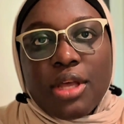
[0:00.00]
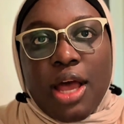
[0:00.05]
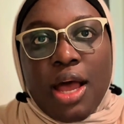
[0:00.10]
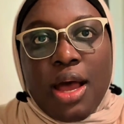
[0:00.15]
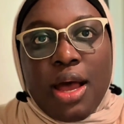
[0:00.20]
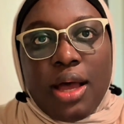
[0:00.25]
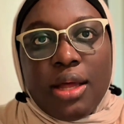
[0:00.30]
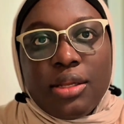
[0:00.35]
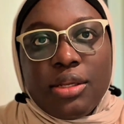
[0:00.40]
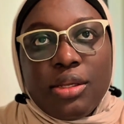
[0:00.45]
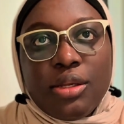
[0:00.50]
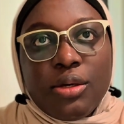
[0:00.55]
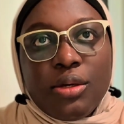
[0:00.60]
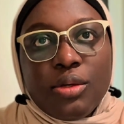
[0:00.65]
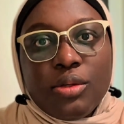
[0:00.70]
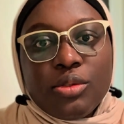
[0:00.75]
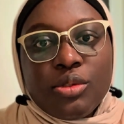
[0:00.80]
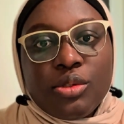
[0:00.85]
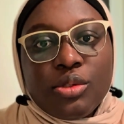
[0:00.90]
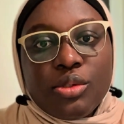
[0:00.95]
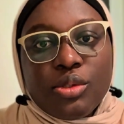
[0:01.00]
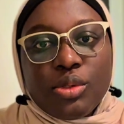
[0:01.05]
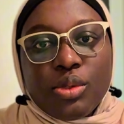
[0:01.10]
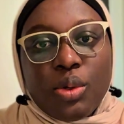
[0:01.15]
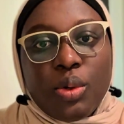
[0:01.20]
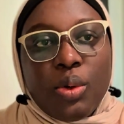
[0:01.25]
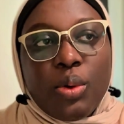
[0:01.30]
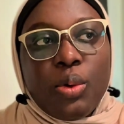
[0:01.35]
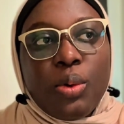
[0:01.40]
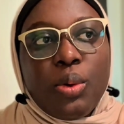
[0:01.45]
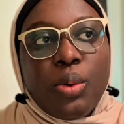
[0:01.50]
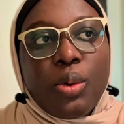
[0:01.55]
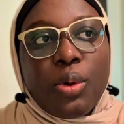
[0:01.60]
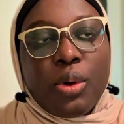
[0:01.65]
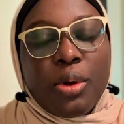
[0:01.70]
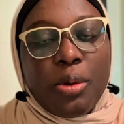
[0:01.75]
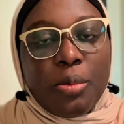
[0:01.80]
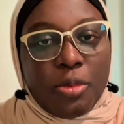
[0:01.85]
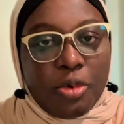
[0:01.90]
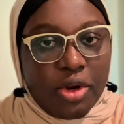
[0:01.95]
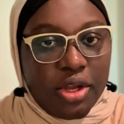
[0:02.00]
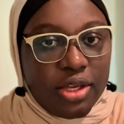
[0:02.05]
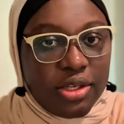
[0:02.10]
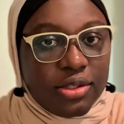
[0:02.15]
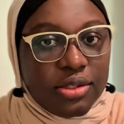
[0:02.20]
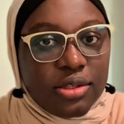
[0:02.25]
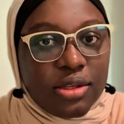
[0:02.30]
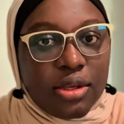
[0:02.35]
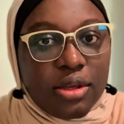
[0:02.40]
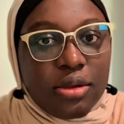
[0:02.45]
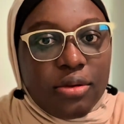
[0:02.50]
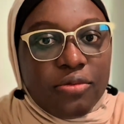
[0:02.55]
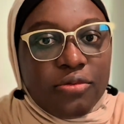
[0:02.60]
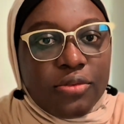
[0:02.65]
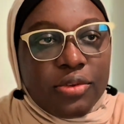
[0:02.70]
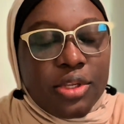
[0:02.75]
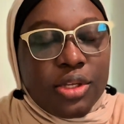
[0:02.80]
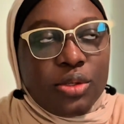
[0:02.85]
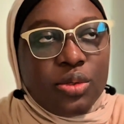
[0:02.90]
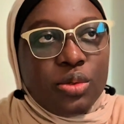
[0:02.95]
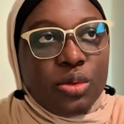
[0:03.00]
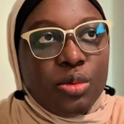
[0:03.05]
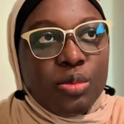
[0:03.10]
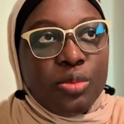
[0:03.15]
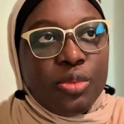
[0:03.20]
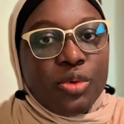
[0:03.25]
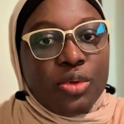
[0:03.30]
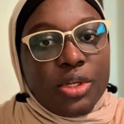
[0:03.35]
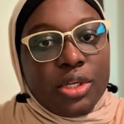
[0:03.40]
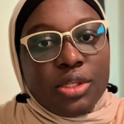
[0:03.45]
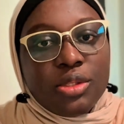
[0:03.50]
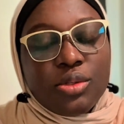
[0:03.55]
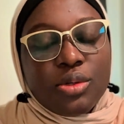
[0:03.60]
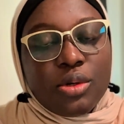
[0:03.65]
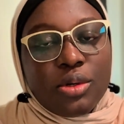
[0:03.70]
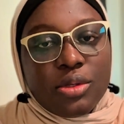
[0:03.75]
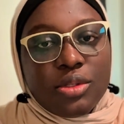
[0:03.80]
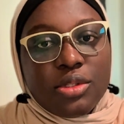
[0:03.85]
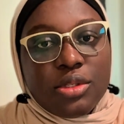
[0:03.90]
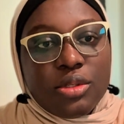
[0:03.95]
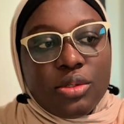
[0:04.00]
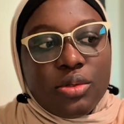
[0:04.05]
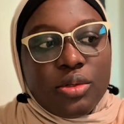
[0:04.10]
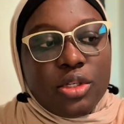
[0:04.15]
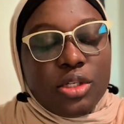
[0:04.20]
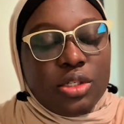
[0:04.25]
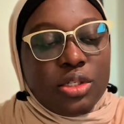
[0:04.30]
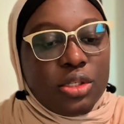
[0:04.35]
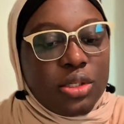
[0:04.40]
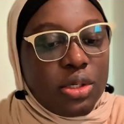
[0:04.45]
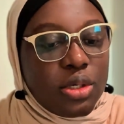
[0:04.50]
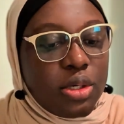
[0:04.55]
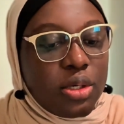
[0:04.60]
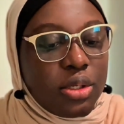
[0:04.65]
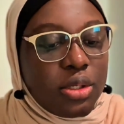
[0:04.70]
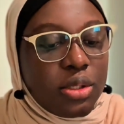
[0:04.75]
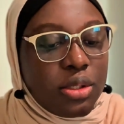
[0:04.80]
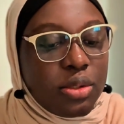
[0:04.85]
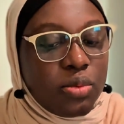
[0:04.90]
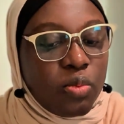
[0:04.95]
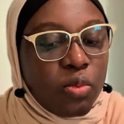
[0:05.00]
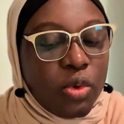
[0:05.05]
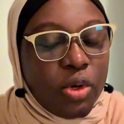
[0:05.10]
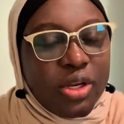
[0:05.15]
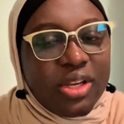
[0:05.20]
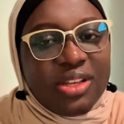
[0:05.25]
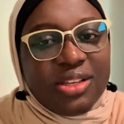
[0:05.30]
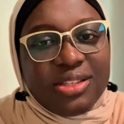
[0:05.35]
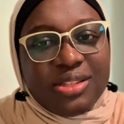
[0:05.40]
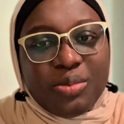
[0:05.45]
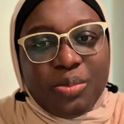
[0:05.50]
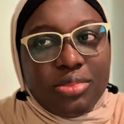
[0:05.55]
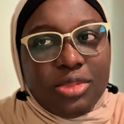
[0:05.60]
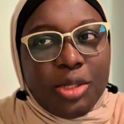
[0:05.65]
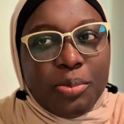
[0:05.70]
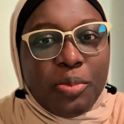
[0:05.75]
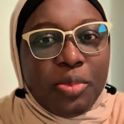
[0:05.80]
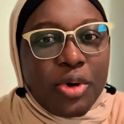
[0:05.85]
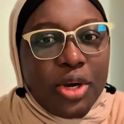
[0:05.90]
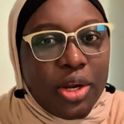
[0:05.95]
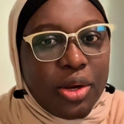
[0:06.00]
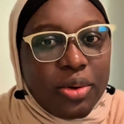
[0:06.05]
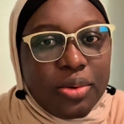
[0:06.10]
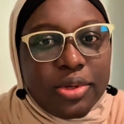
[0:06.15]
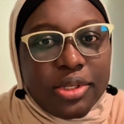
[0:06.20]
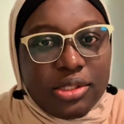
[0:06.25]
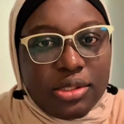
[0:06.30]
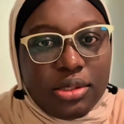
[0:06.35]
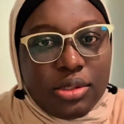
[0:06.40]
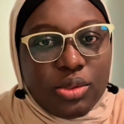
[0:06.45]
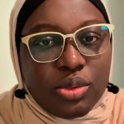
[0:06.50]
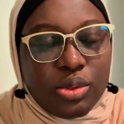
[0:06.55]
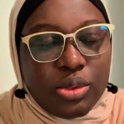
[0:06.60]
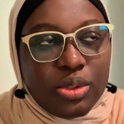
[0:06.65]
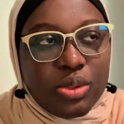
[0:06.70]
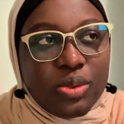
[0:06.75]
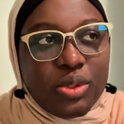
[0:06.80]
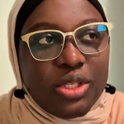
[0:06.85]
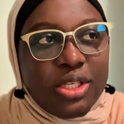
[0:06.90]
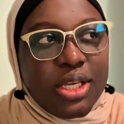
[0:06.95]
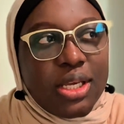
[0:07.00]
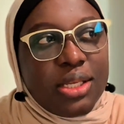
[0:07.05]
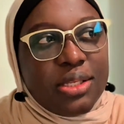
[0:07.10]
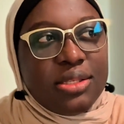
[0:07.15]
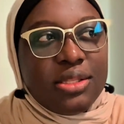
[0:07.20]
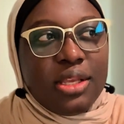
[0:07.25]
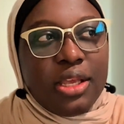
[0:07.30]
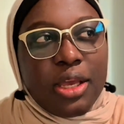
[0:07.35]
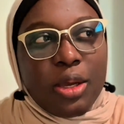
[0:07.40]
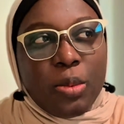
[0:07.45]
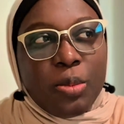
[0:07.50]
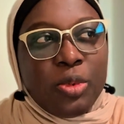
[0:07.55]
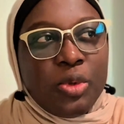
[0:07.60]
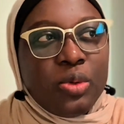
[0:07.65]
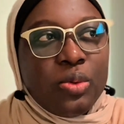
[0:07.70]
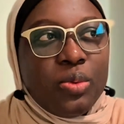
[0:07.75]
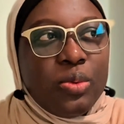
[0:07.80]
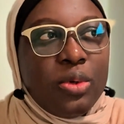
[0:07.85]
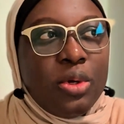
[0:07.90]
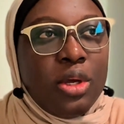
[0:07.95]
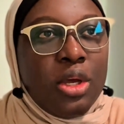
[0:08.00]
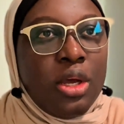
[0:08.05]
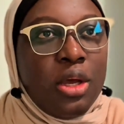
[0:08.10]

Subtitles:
are not so comprehensive. They don't put into consideration what is the priority to you. Yes, they help you